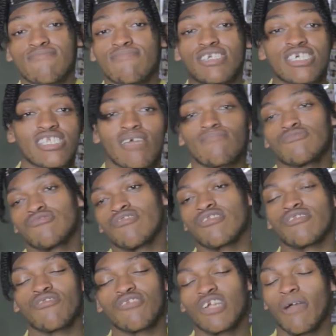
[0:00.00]
because I'm drunk,
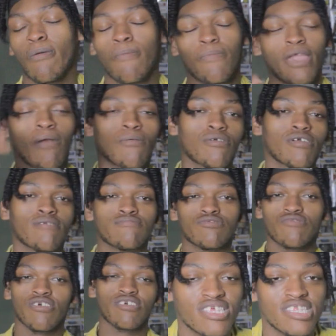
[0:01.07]
don't come at me, I'm drunk.